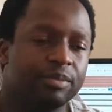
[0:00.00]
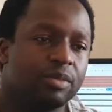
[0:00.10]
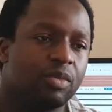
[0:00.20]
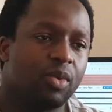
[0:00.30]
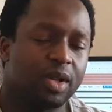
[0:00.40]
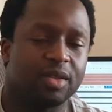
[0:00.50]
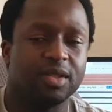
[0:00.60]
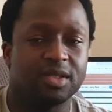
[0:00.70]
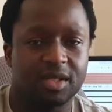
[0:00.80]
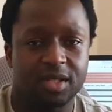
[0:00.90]
One of the
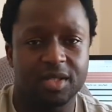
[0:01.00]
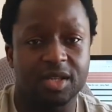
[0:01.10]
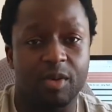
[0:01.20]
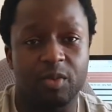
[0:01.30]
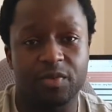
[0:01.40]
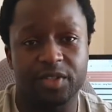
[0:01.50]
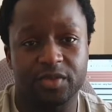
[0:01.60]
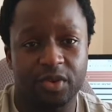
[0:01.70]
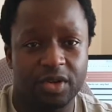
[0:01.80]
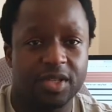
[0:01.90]
things it does help with is
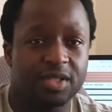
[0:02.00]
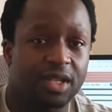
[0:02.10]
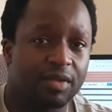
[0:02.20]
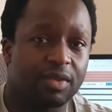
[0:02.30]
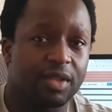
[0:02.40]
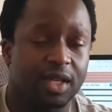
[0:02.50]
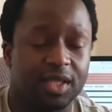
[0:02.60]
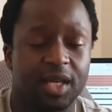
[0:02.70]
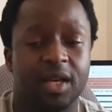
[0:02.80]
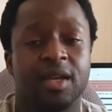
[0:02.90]
focus and everything like
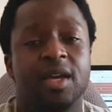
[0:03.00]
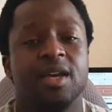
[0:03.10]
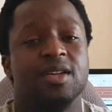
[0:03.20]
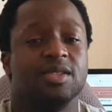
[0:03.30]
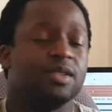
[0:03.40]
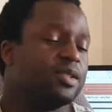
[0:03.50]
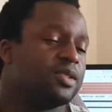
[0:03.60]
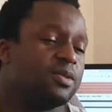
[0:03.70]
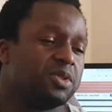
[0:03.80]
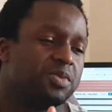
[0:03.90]
that. So in
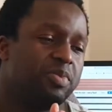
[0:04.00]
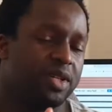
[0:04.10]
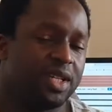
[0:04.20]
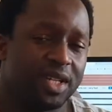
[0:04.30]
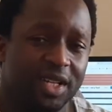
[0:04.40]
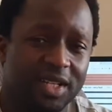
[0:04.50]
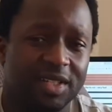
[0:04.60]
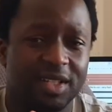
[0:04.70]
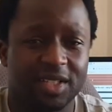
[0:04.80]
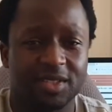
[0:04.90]
terms of sprinting,
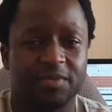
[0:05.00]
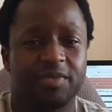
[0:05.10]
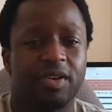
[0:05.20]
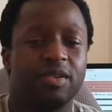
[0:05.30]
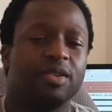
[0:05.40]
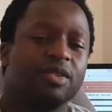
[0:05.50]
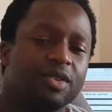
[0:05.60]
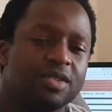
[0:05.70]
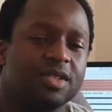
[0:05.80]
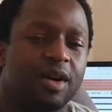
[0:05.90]
it is a very good
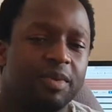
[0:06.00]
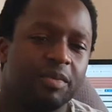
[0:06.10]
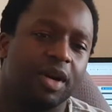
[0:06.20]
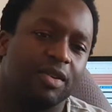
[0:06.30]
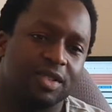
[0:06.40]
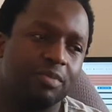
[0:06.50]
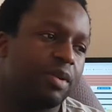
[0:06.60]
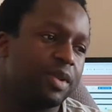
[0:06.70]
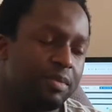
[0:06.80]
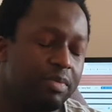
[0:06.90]
supplement. I'd say probably
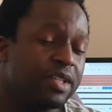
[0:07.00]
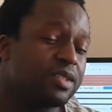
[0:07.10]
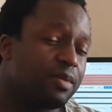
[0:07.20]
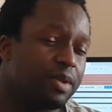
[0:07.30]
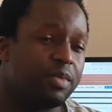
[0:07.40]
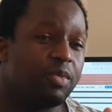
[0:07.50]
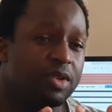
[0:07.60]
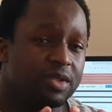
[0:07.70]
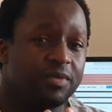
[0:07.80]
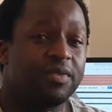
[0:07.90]
the best supplement, most
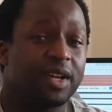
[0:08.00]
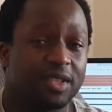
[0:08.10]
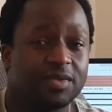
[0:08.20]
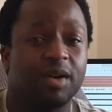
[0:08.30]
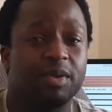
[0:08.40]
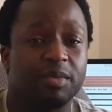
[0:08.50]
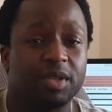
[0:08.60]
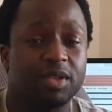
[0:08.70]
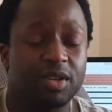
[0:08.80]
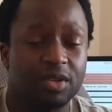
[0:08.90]
effective supplement
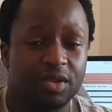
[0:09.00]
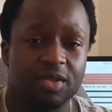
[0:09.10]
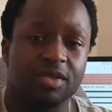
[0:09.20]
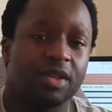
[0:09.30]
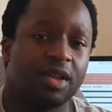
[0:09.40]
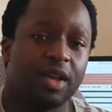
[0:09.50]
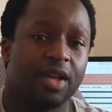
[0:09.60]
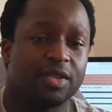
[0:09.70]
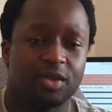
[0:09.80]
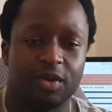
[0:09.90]
you can use.
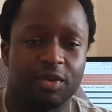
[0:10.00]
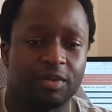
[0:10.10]
So